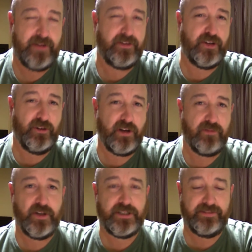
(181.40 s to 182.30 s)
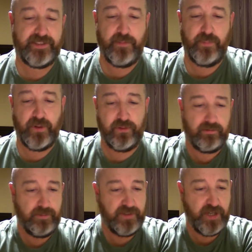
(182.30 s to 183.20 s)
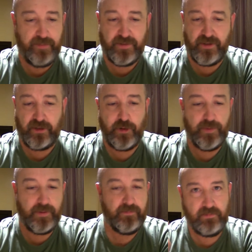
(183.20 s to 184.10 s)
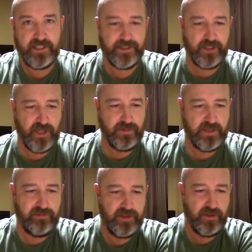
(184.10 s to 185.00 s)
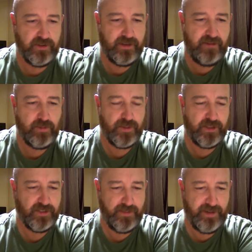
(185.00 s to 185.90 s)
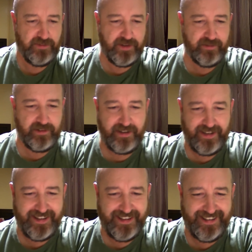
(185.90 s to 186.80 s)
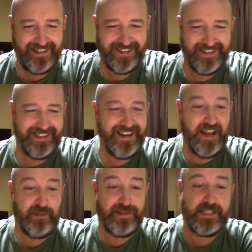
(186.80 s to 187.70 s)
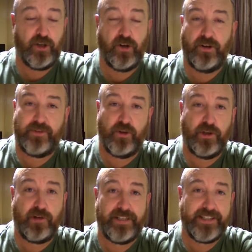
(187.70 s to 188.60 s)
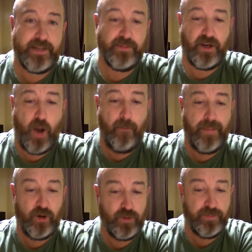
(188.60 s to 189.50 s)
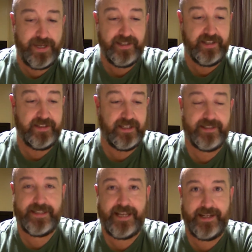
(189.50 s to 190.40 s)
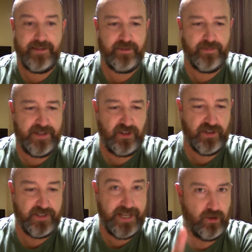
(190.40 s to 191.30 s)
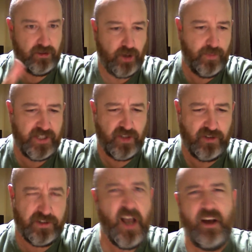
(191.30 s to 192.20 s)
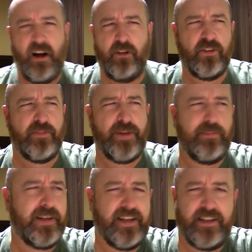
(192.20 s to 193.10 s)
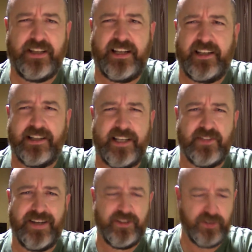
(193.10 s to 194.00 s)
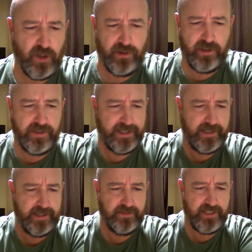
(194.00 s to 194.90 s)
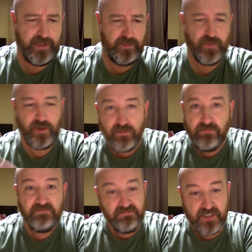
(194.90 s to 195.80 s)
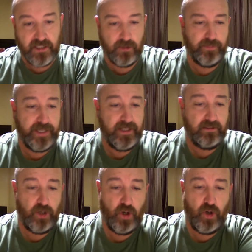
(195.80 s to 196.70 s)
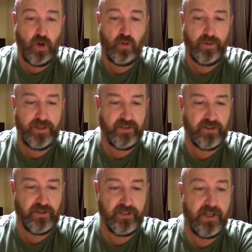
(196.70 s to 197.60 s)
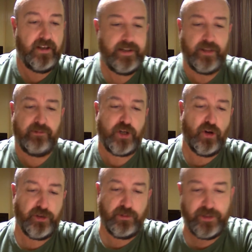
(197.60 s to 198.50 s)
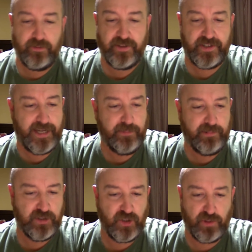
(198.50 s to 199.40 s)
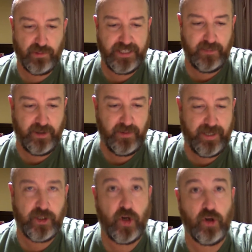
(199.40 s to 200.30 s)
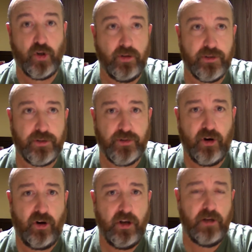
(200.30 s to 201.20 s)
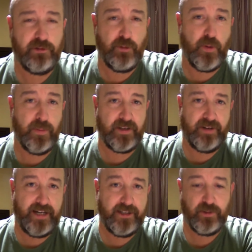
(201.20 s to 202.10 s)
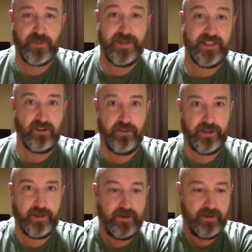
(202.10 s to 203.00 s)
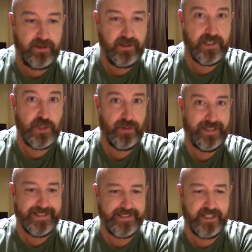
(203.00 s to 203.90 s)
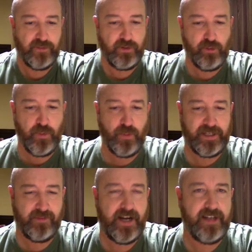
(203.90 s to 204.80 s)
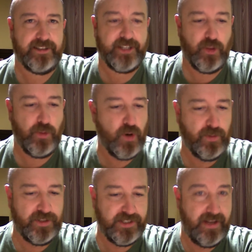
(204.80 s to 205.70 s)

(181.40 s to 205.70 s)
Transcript: a younger version of Tim Booth from James, the group. Listen to James, they're very good. Everybody knows they're my favourite. And they're actually, the Hungary team are a bit unbeaten in the last 11 matches in all competitions. Although they've been playing, I think, like likes of Andorra, that kind of teams. But still unbeaten, always good. Yeah, they recorded a win over Cyprus, just reading about that. They got a goalless draw with Republic of Ireland, which means nothing considering the state of the Republic of Ireland at the moment.